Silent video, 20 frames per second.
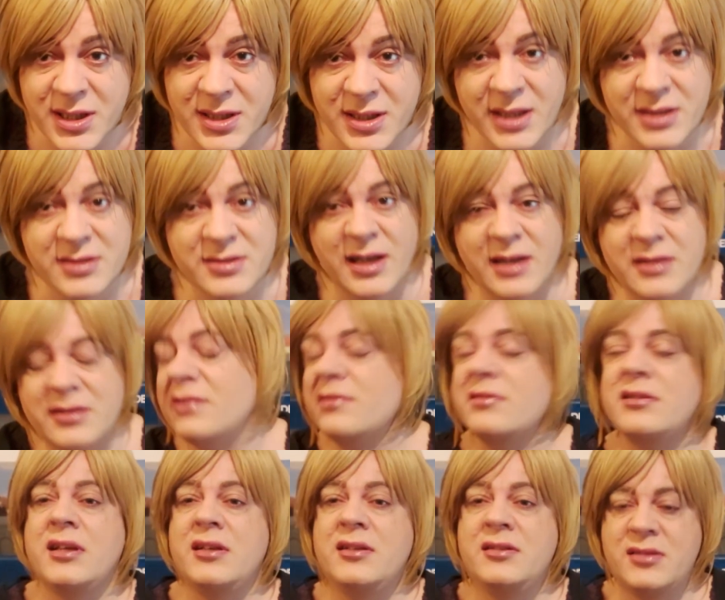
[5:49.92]
going to need. Now
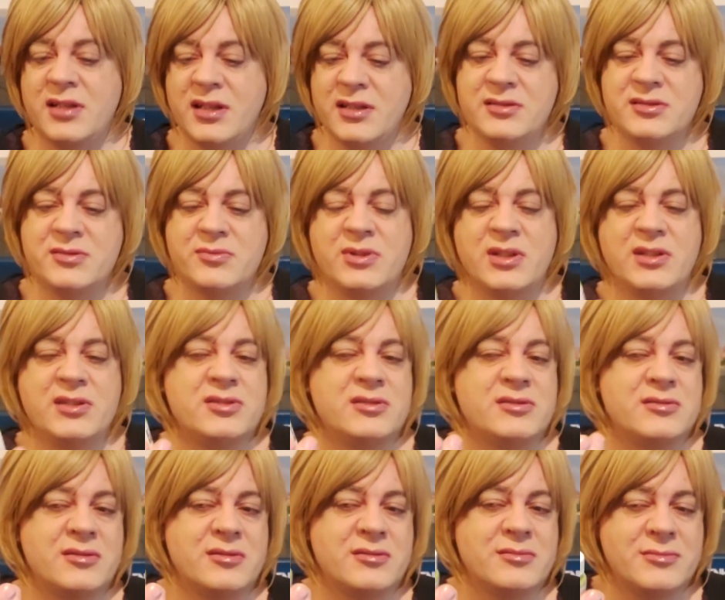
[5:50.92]
that these
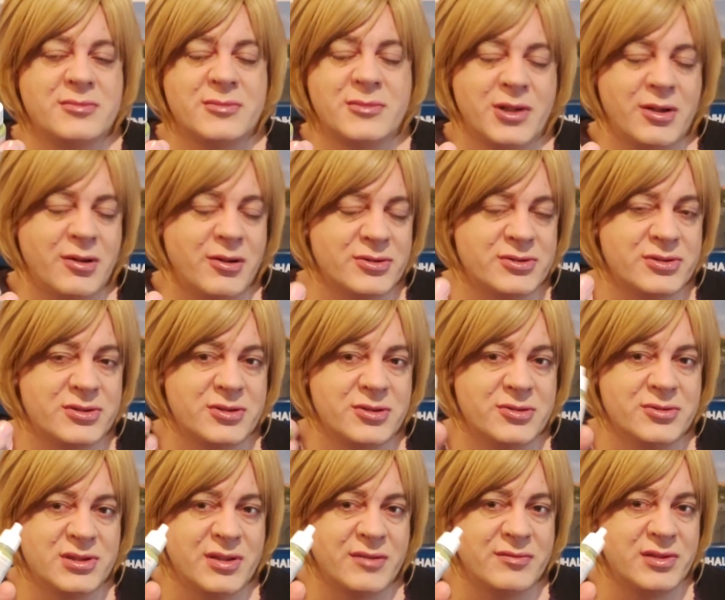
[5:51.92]
cost
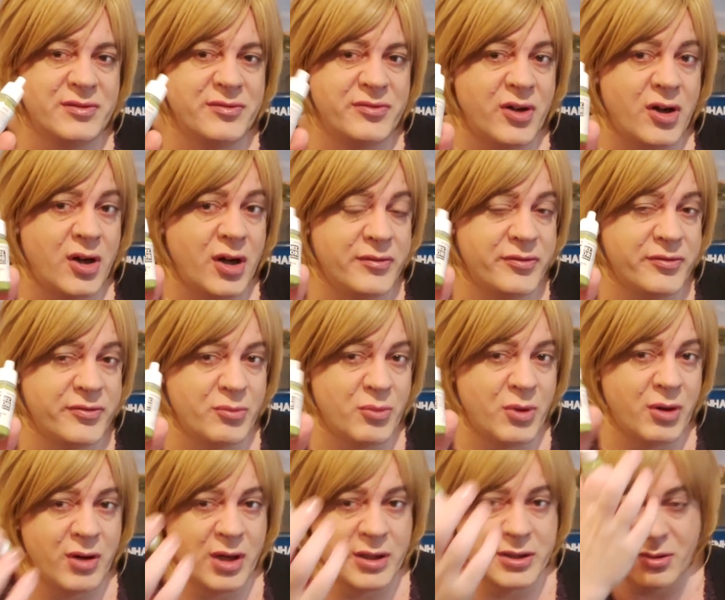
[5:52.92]
$2.75 from
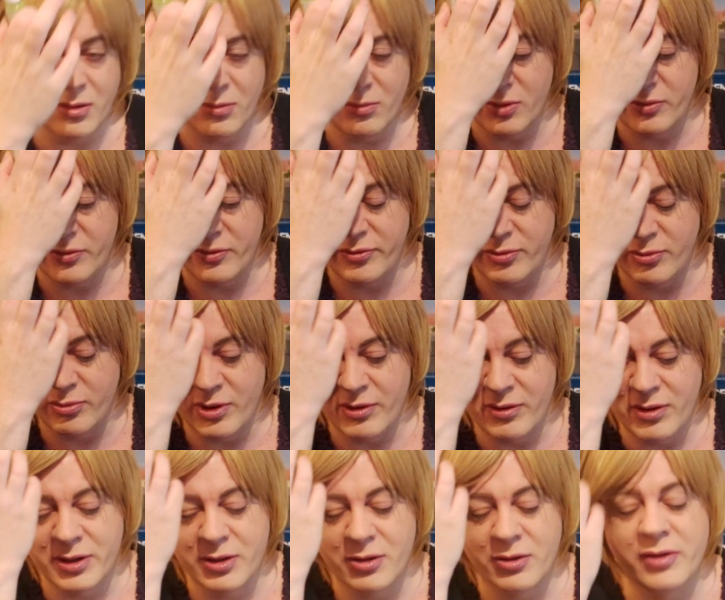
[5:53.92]
where
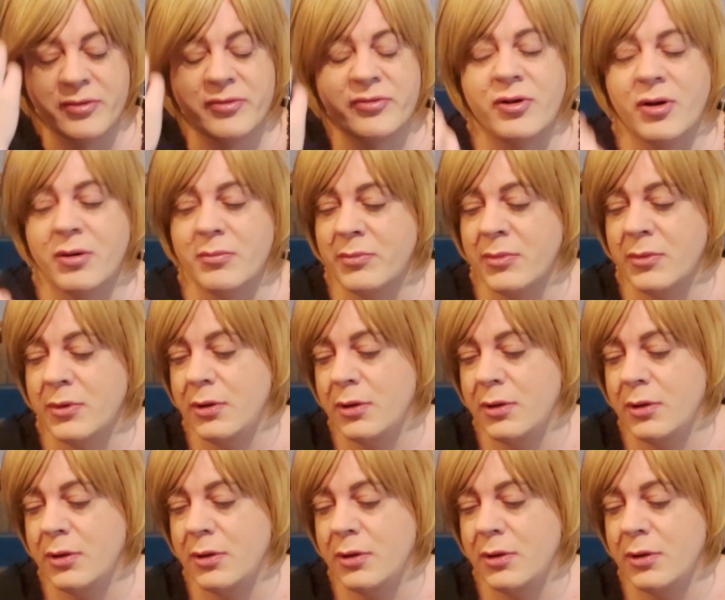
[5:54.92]
I got it from.